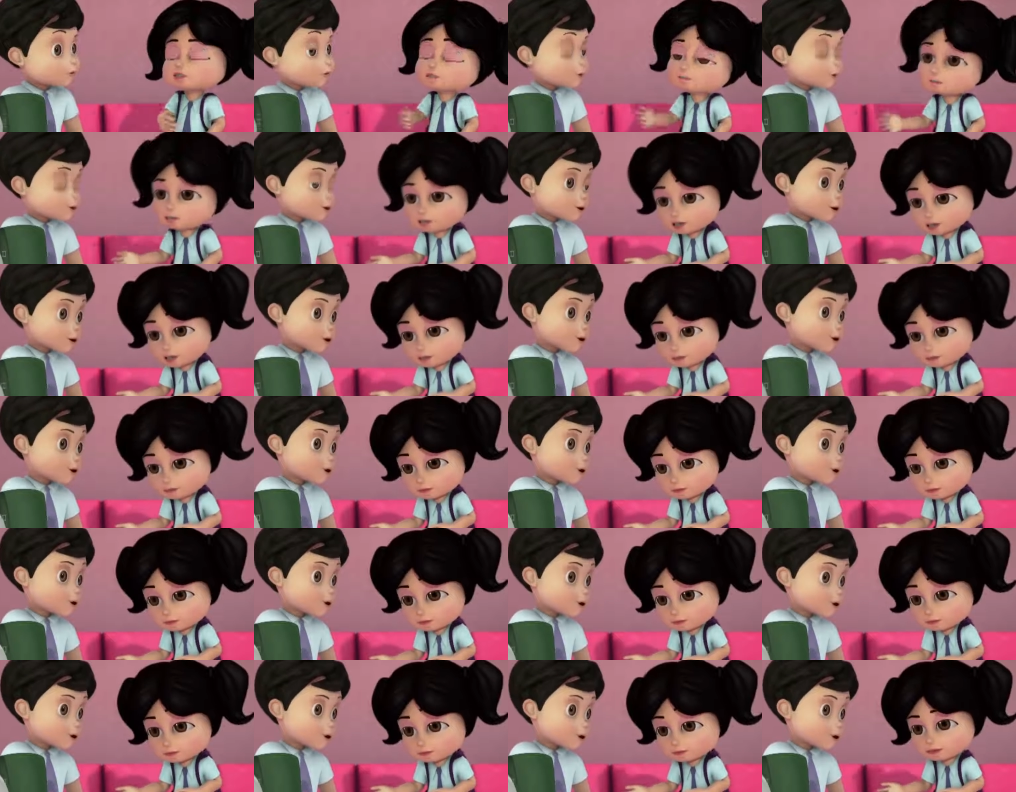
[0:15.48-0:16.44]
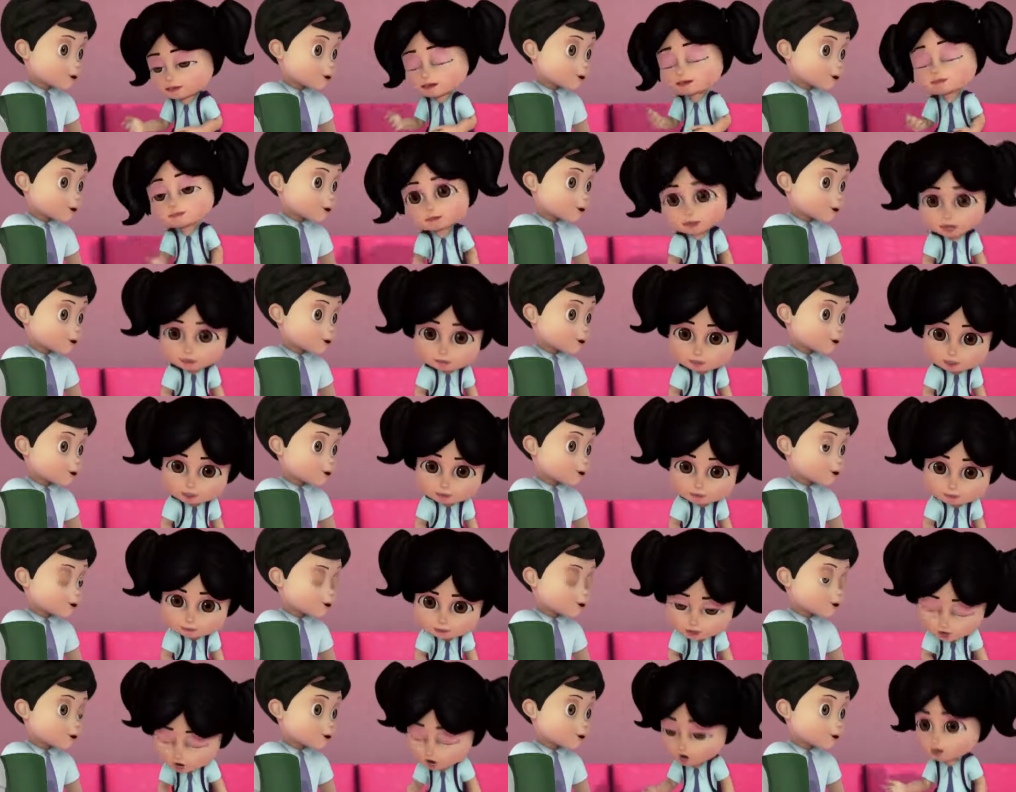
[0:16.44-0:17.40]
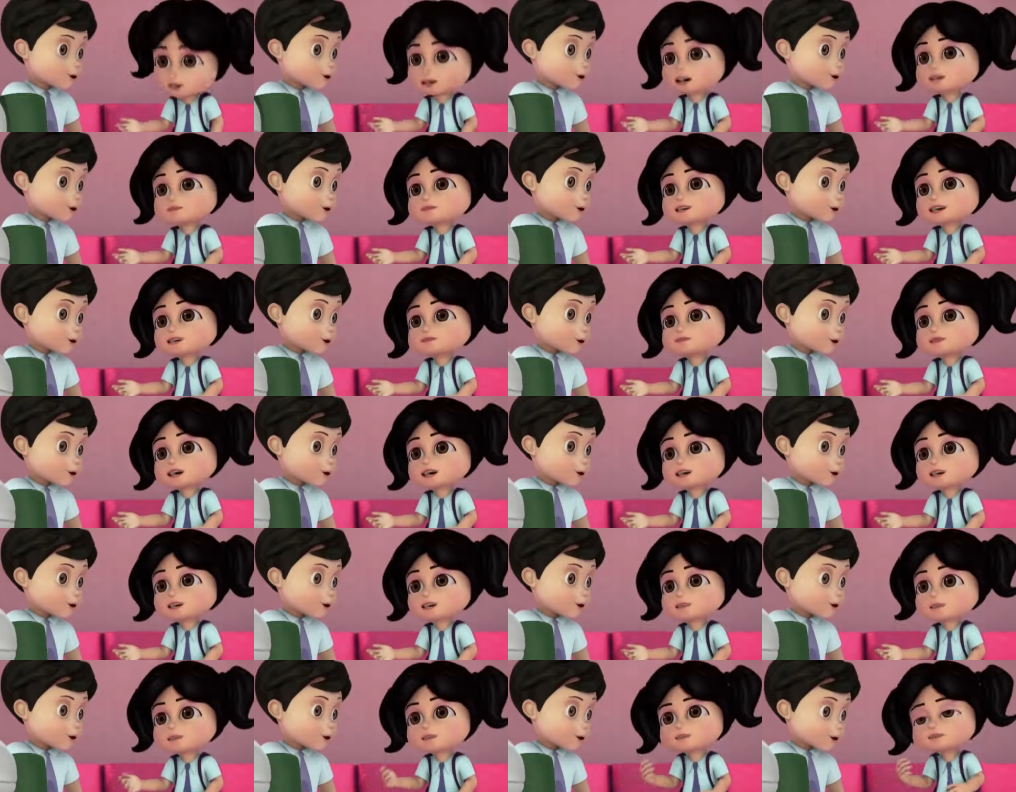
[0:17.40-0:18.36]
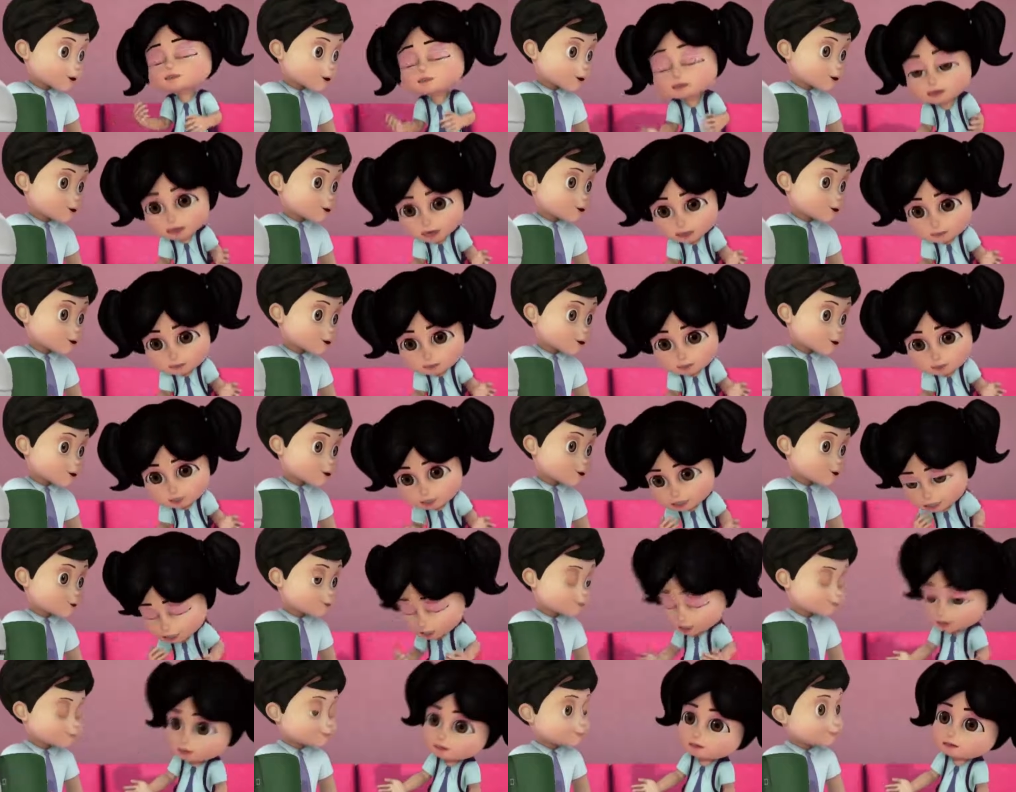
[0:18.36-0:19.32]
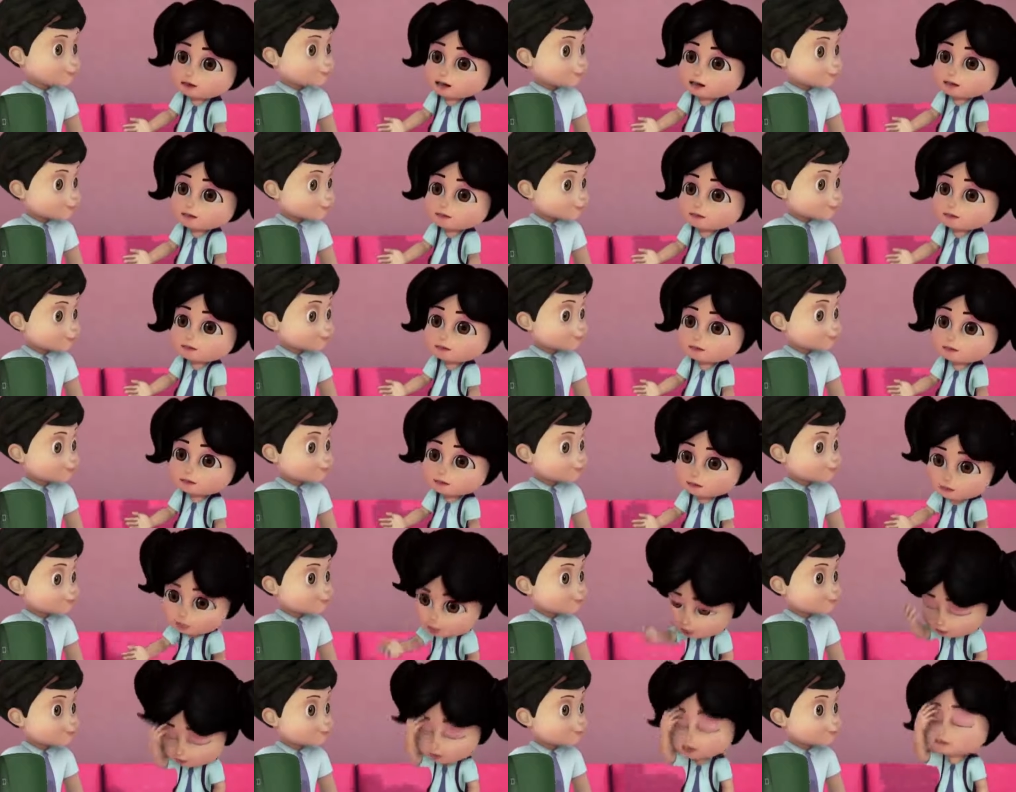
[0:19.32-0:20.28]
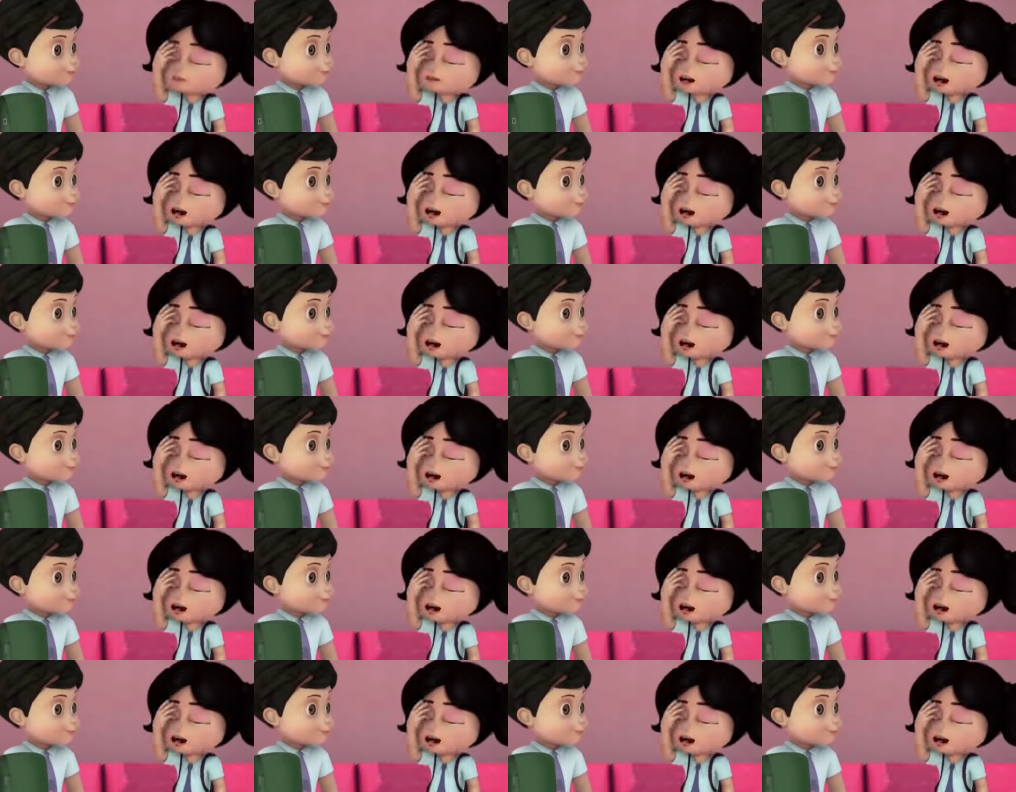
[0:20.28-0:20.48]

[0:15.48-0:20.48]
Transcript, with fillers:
Speaker 1: Chulbul, the one you refer to as a horse, is a unicorn. You